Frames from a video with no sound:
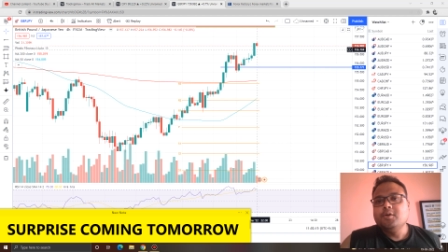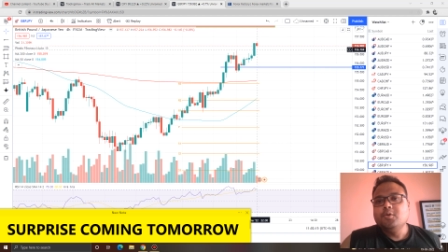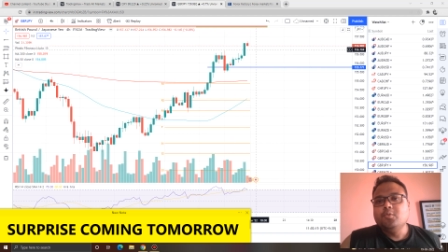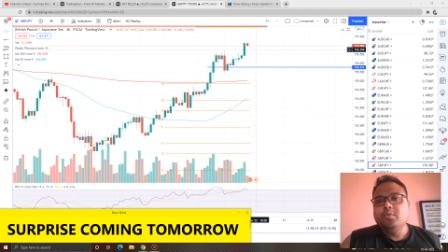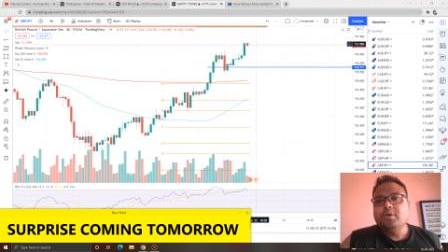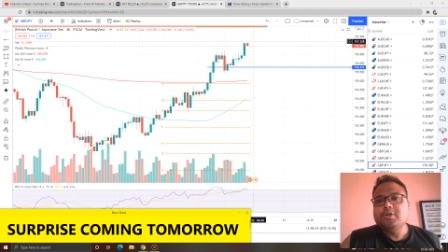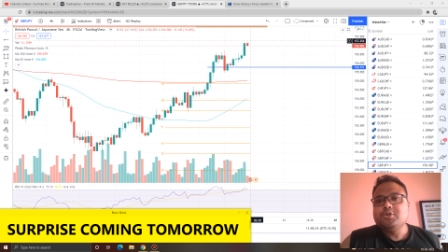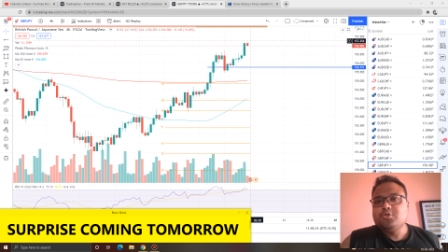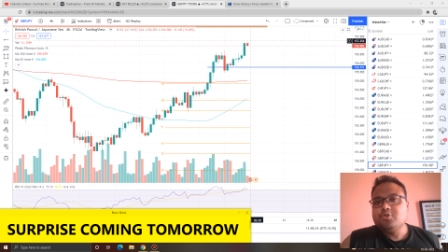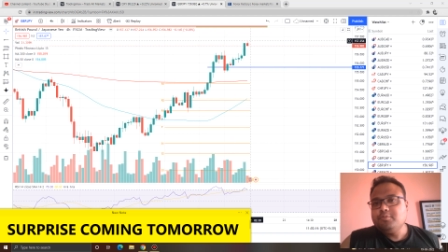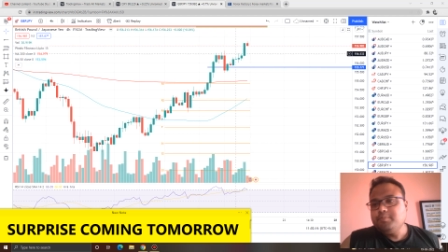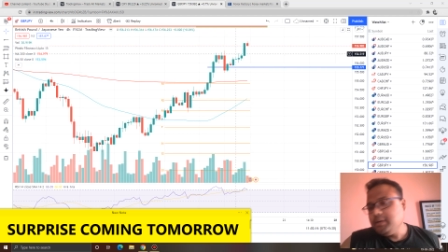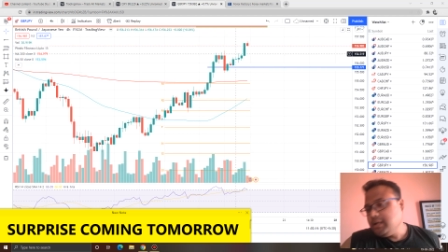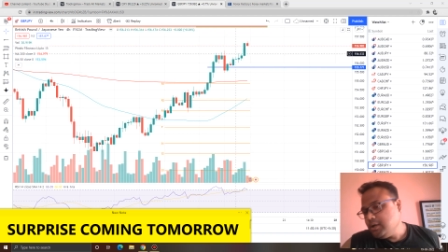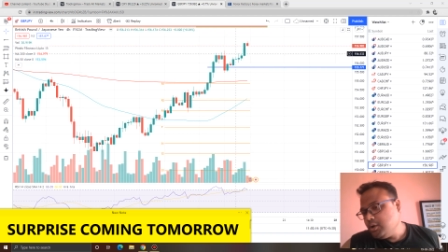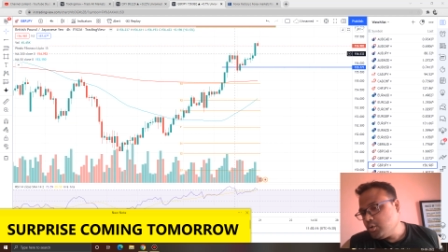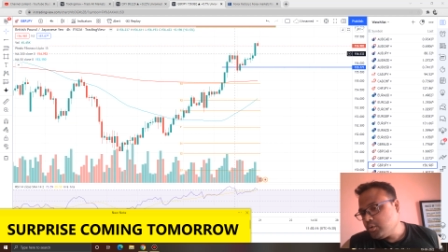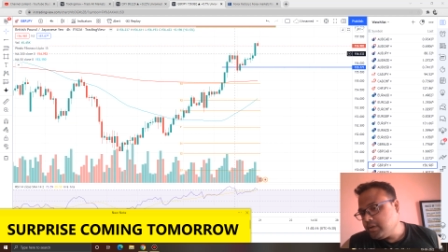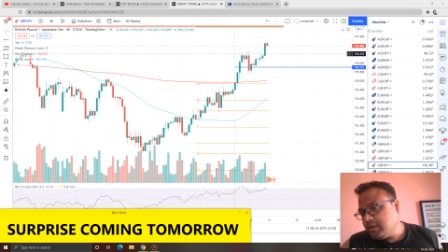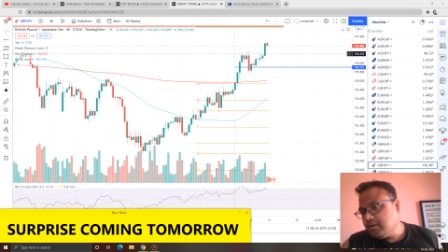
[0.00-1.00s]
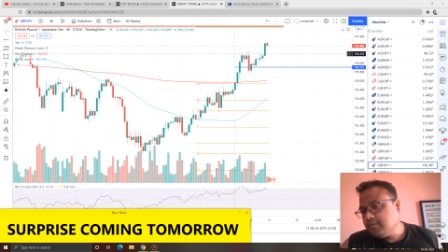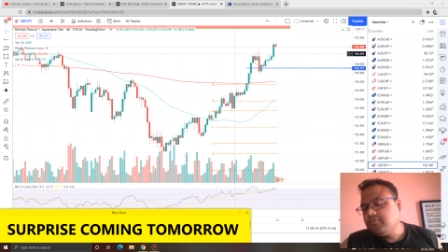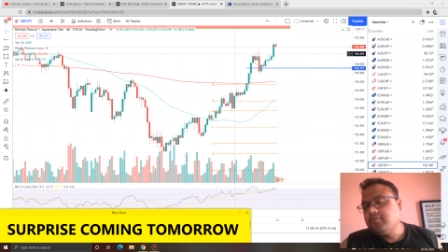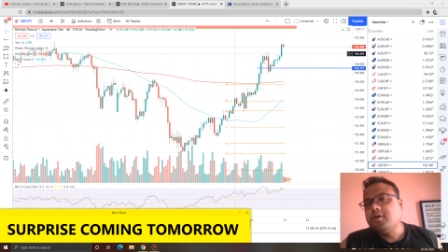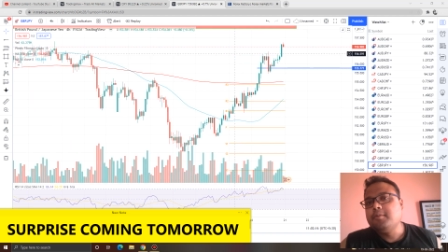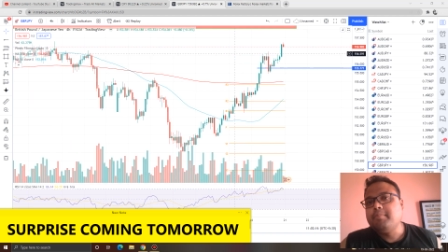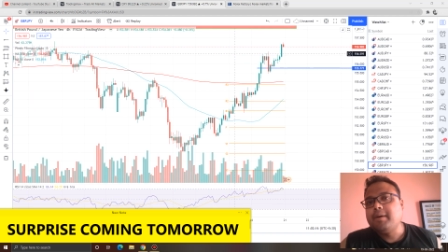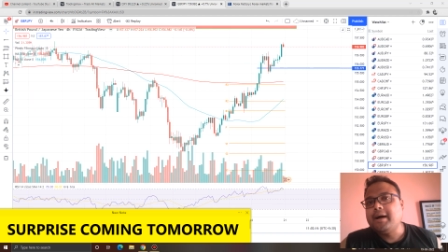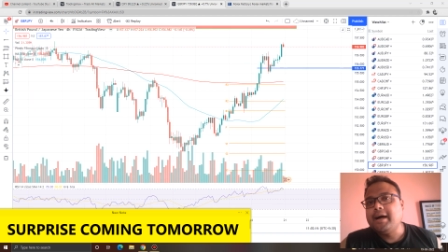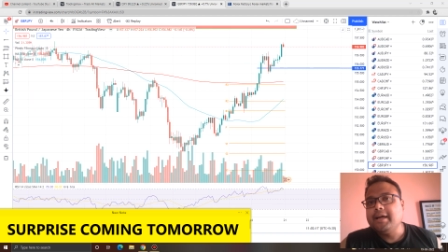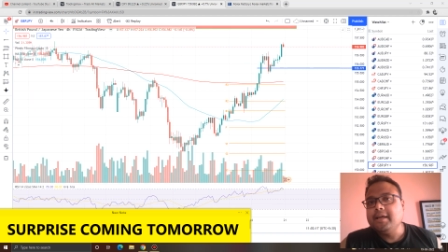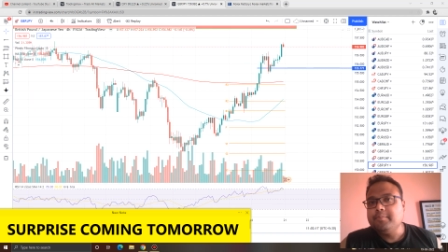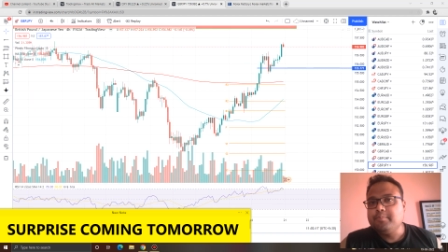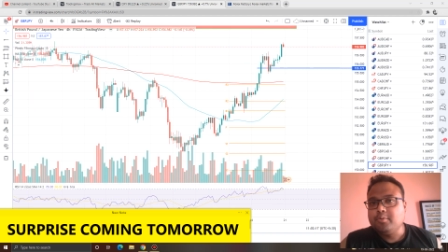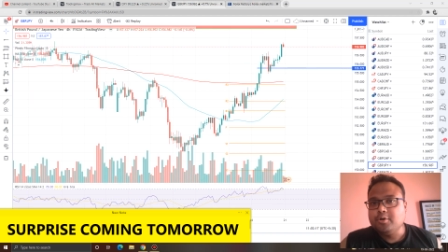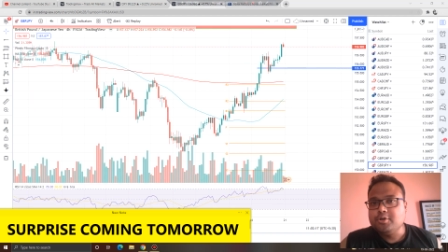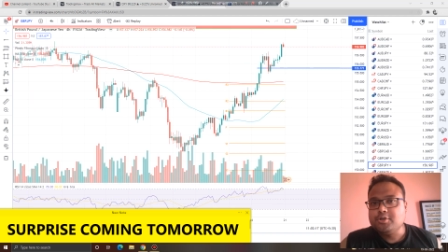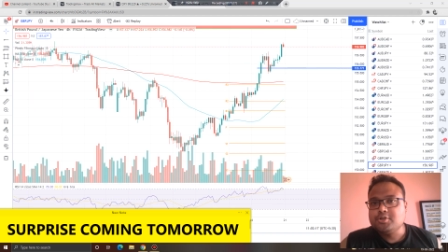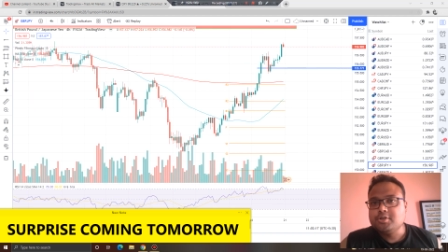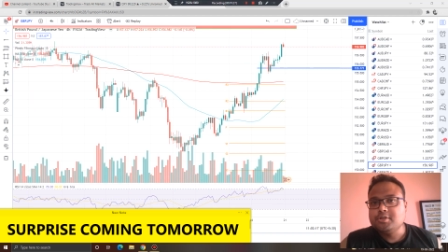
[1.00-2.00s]
we should be looking for buy
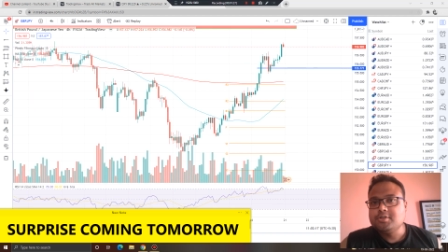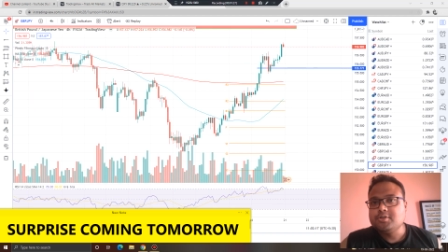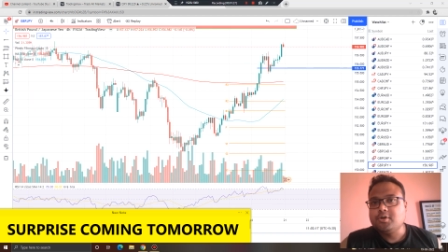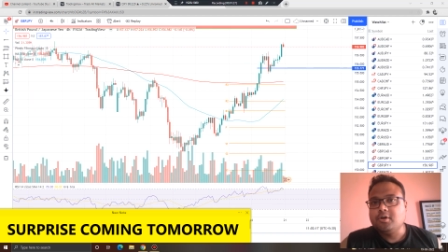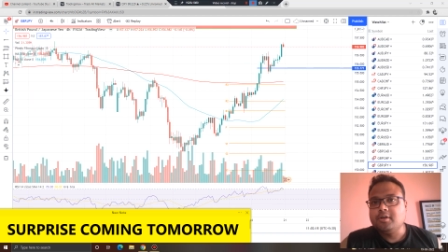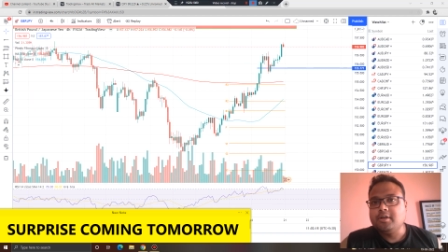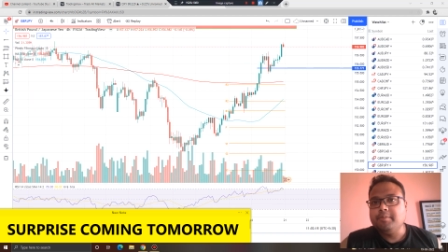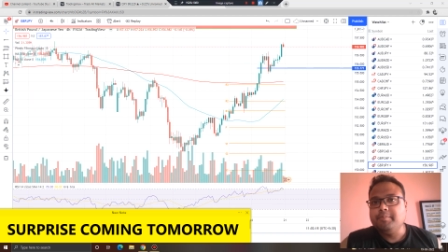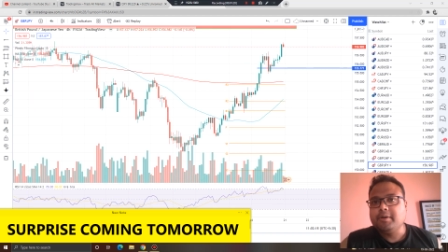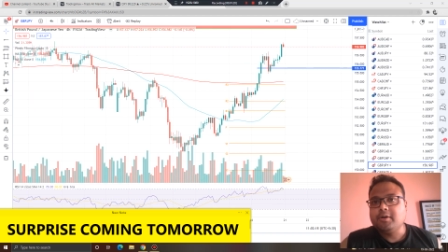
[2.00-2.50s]
positions only,